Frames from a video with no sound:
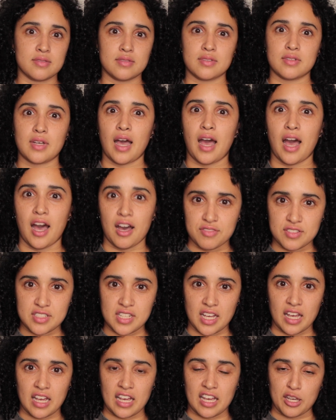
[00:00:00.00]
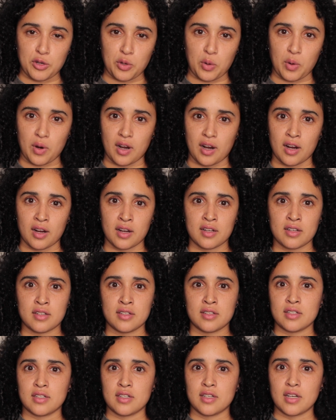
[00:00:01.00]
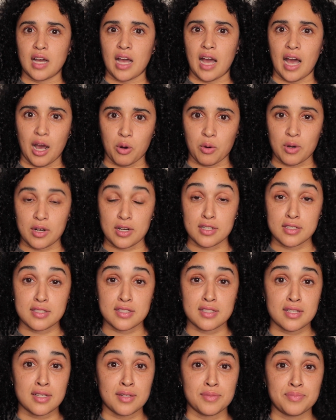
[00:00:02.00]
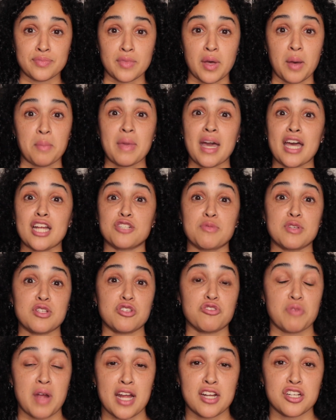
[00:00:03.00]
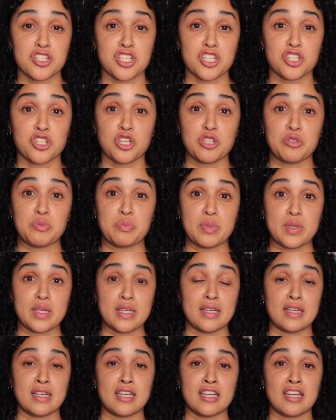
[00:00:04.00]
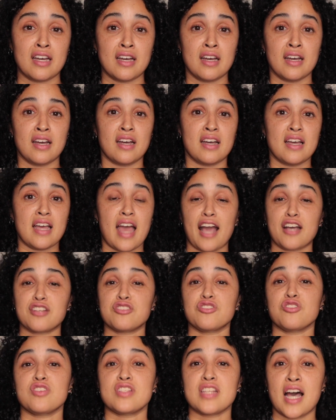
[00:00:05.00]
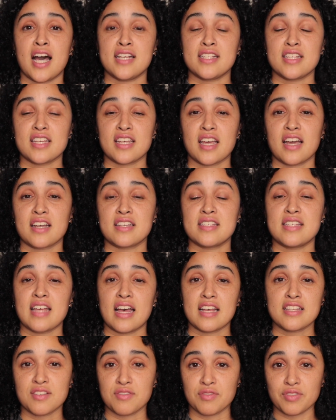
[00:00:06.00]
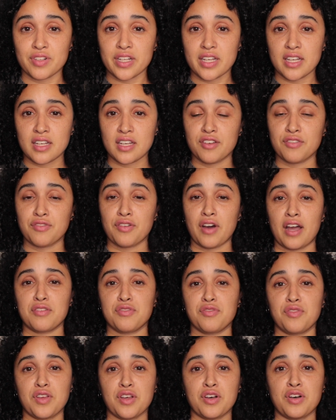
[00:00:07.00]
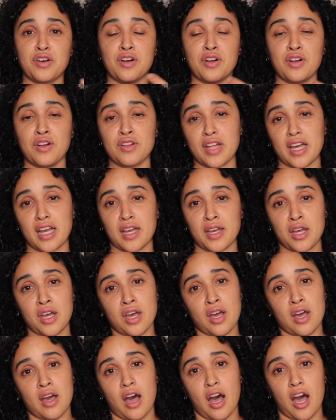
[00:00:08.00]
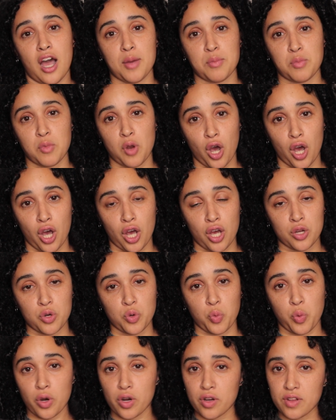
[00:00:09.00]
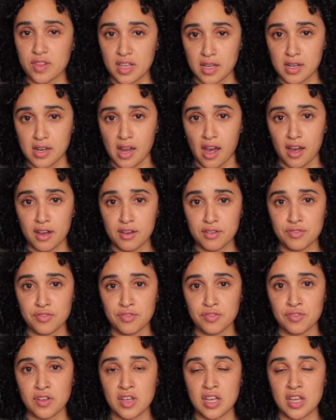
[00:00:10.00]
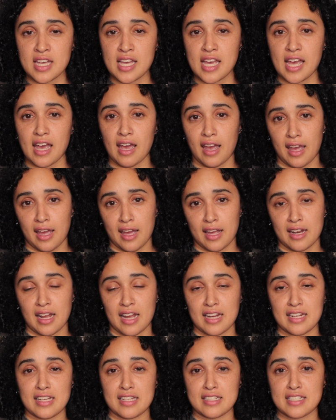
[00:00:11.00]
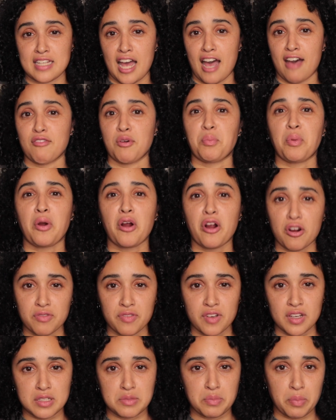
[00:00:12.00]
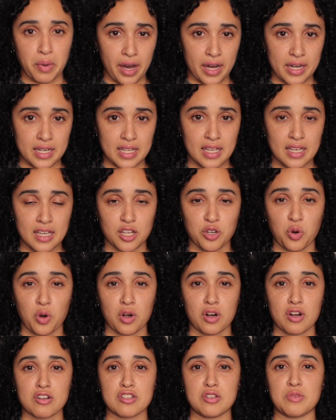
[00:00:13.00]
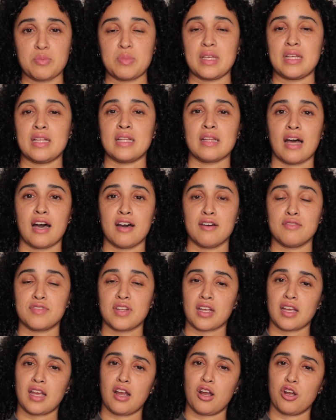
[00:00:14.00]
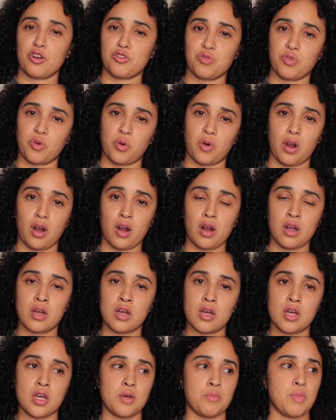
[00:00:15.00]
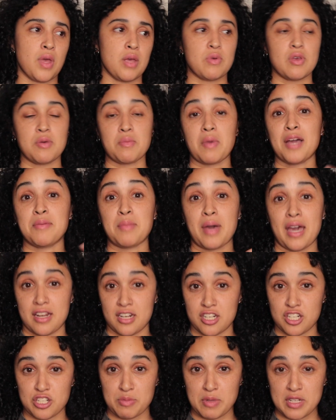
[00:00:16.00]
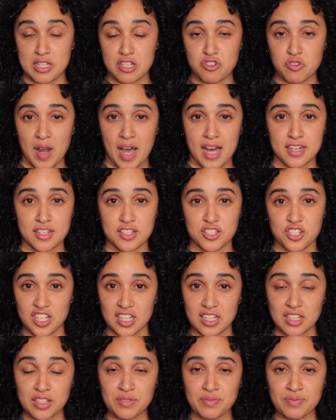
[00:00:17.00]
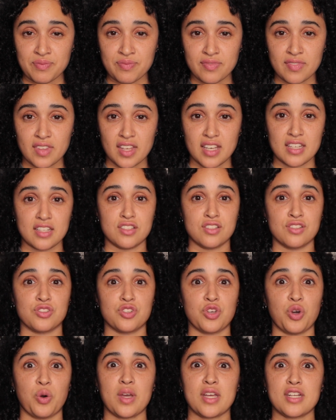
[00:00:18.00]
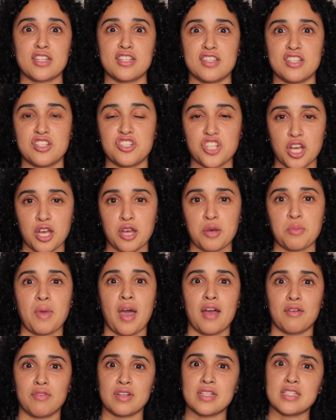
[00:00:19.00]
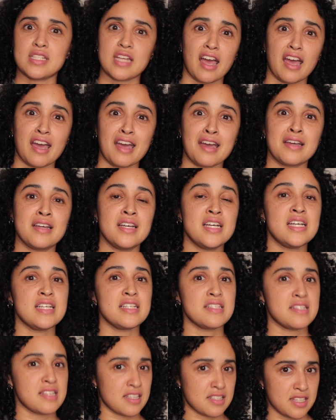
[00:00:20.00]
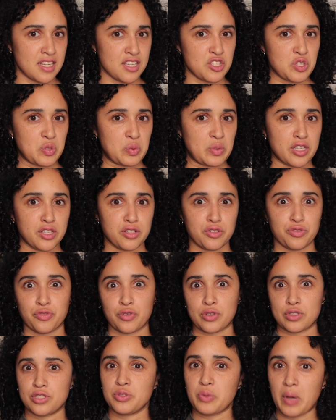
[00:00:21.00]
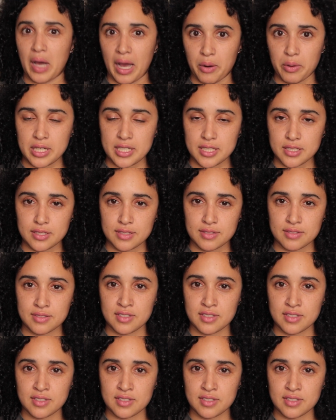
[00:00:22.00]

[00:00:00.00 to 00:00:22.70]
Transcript: half a day or hours. A management strategy could be exercising excessively. If I feel like I'm not worthy enough and I need to have a perfect body in order to be loved and cared for, maybe my management strategy is going to the gym every day, 6 days a week for 2 hours.